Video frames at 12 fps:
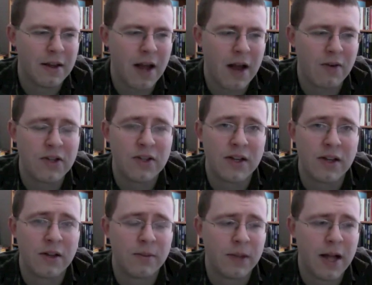I reached the end of
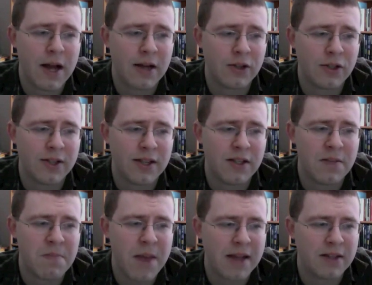the block just as the
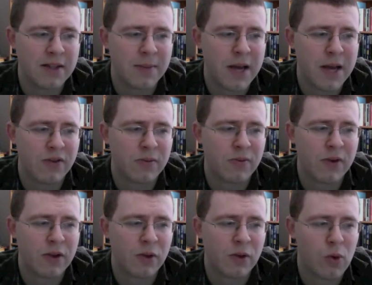man stepped out from
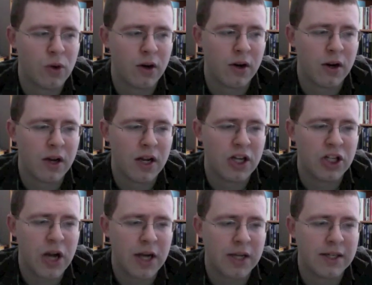around the corner, a
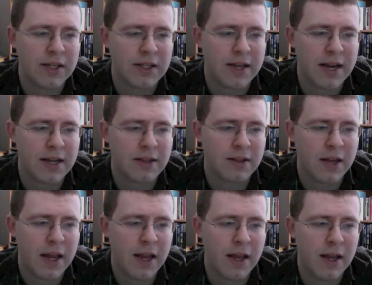shotgun in his hands,
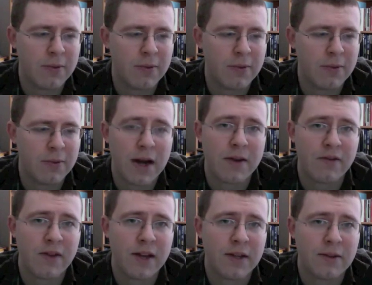aimed right at my
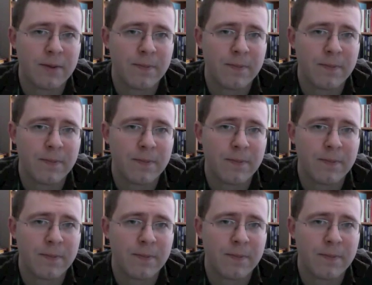face.